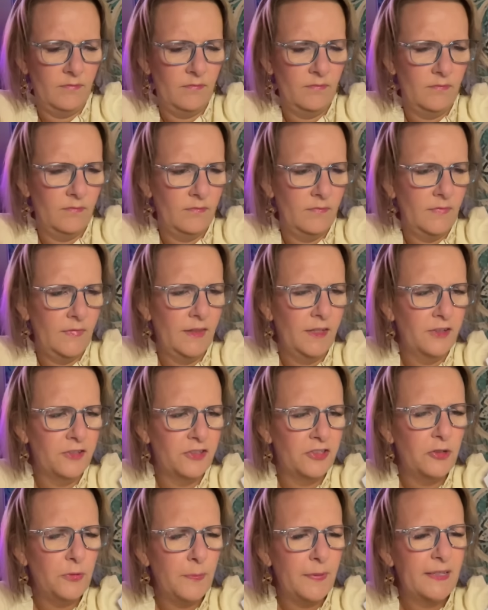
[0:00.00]
There should be
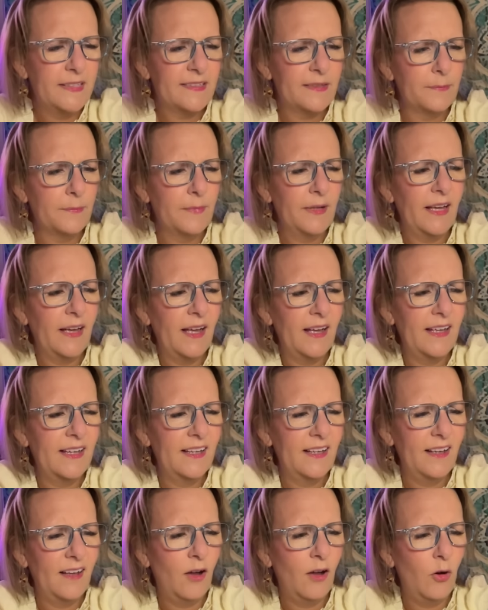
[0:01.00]
some, uh,
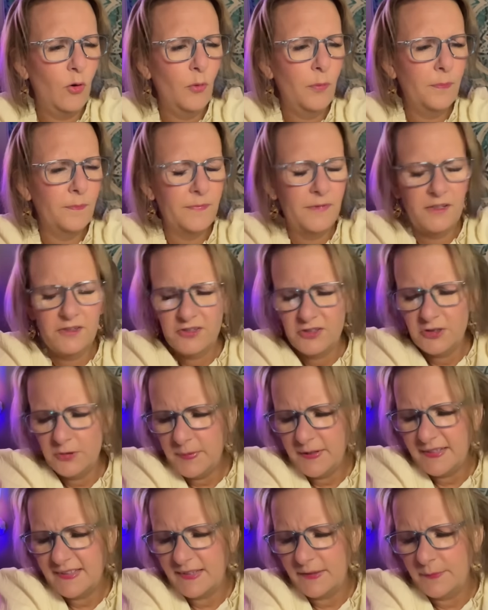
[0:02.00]
oh, there should be
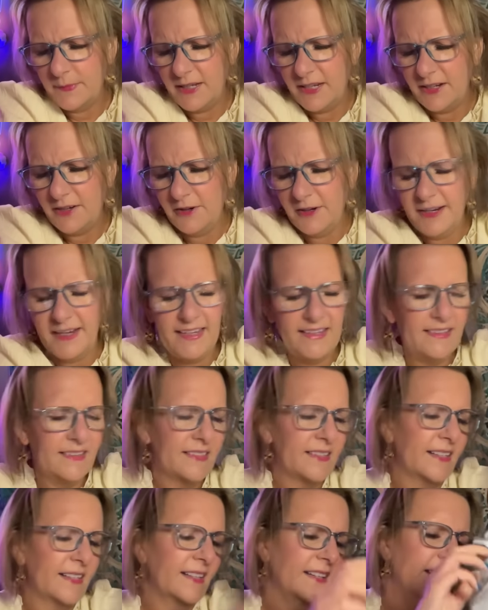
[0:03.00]
some earrings in
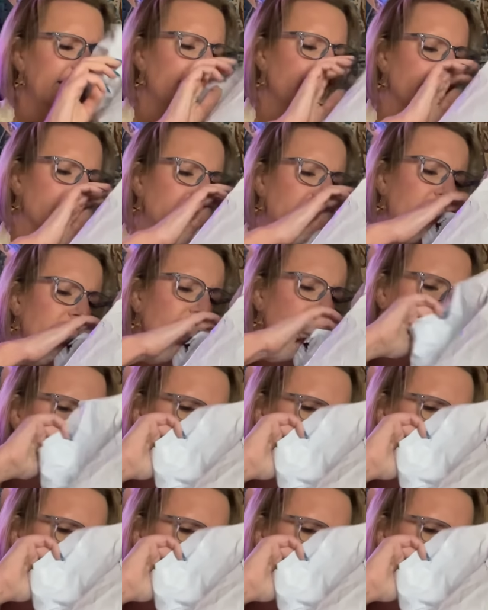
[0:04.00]
here too.